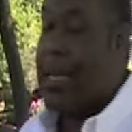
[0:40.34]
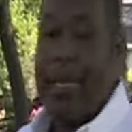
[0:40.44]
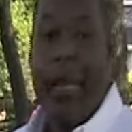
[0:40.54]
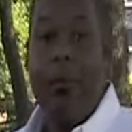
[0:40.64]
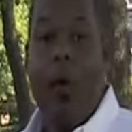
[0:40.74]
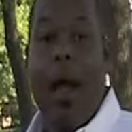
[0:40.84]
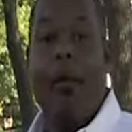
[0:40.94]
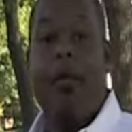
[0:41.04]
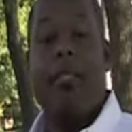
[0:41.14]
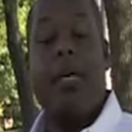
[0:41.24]
to get
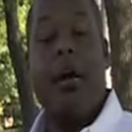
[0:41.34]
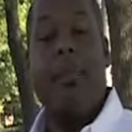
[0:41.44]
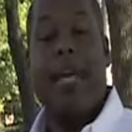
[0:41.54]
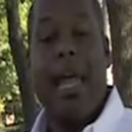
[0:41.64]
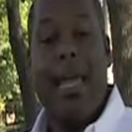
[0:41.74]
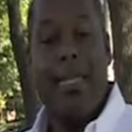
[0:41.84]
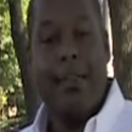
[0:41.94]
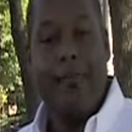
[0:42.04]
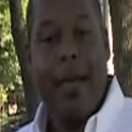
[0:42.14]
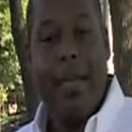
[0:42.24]
wireless to up to eight
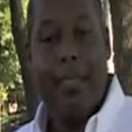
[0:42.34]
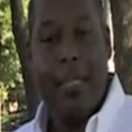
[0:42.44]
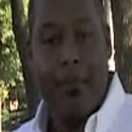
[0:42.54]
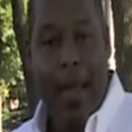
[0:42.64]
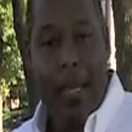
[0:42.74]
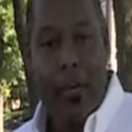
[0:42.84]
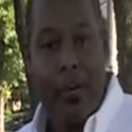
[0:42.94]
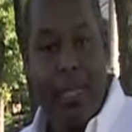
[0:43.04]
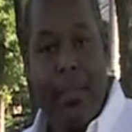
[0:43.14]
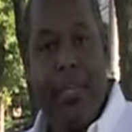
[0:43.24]
devices by
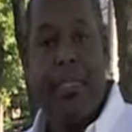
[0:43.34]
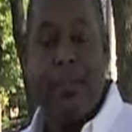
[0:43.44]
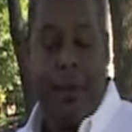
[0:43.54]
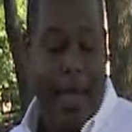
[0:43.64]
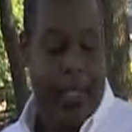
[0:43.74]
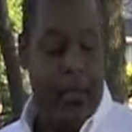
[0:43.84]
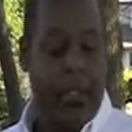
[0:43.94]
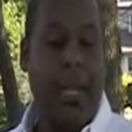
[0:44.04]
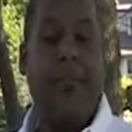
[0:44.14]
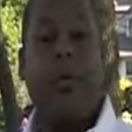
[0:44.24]
using this device. So
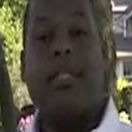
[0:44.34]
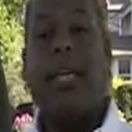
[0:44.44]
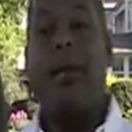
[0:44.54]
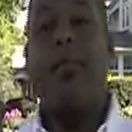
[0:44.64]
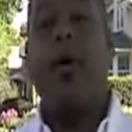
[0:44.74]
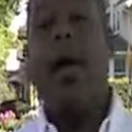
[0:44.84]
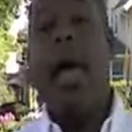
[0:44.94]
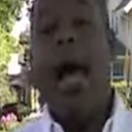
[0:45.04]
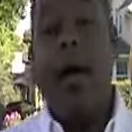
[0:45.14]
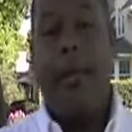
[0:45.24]
say for example,
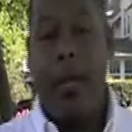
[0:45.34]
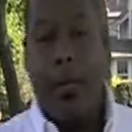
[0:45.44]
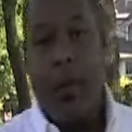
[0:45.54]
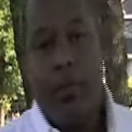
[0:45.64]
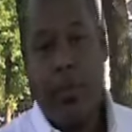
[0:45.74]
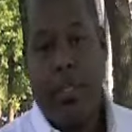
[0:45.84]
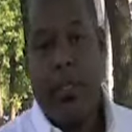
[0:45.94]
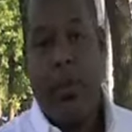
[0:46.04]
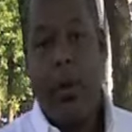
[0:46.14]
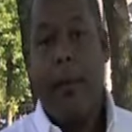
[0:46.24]
I'm in a grocery
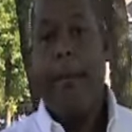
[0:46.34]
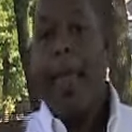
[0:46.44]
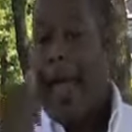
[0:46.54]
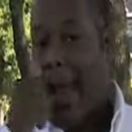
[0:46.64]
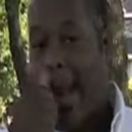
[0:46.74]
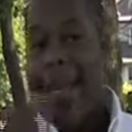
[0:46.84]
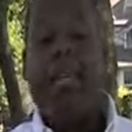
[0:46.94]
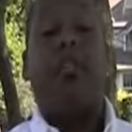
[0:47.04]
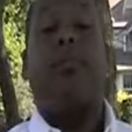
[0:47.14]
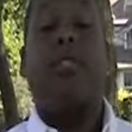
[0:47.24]
store and I
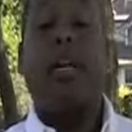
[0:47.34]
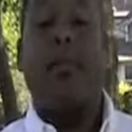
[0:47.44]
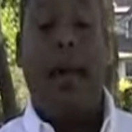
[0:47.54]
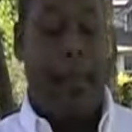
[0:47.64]
need to present my